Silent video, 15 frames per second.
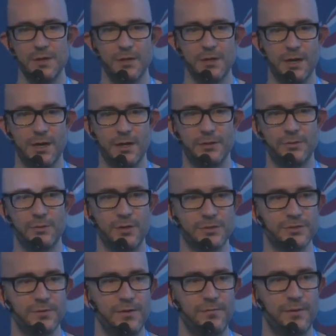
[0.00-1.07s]
uh, to
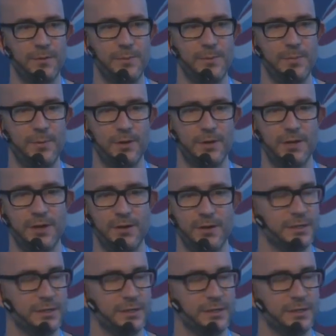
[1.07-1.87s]
lots of different people here.